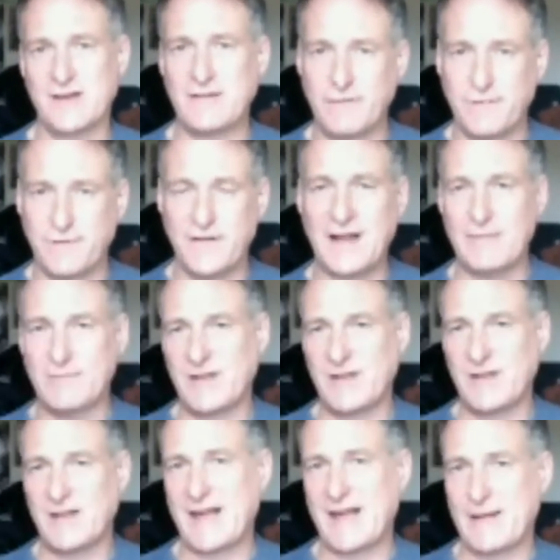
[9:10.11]
fill up the
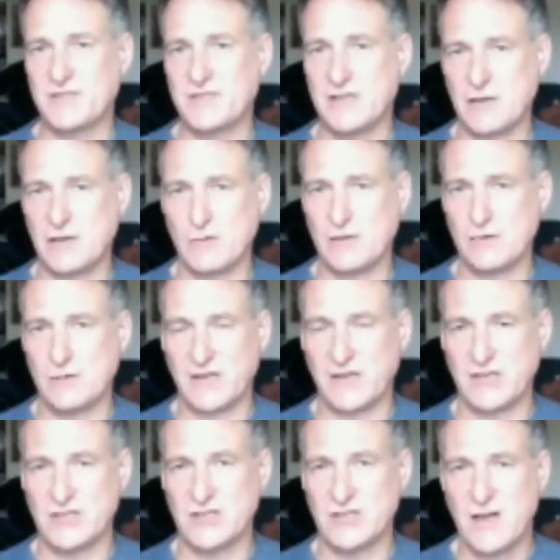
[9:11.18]
gaps in your
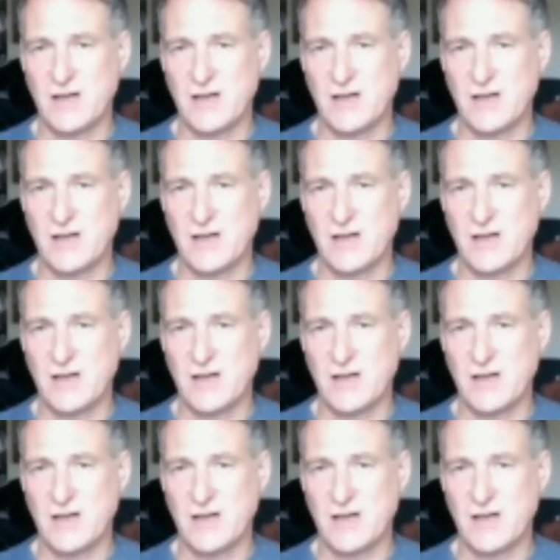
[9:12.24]
knowledge.